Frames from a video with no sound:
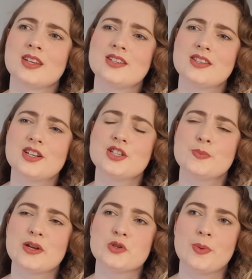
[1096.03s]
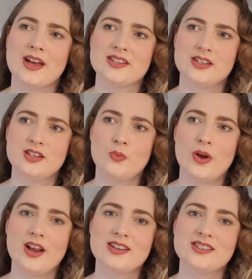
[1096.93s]
such a special person.
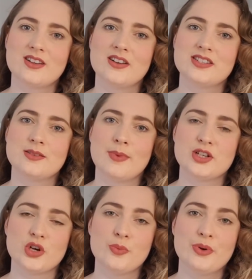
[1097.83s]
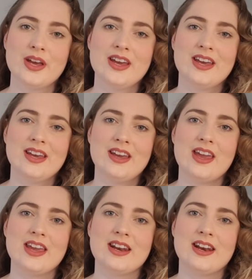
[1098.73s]
When I started my job
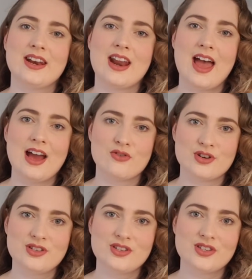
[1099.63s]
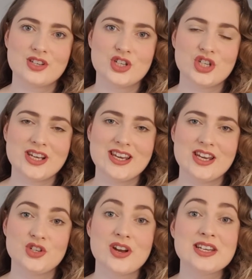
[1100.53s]
in Harrods,
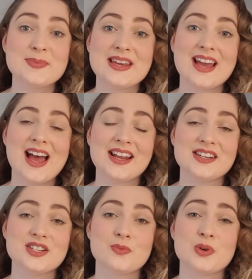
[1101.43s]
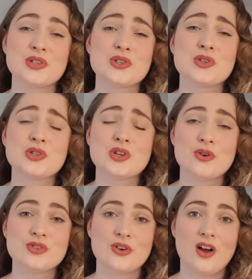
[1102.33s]
she trained me and was so
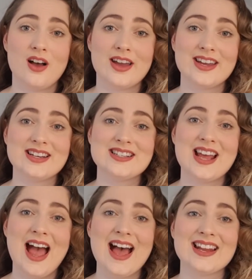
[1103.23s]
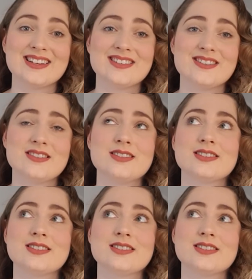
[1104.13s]
kind, and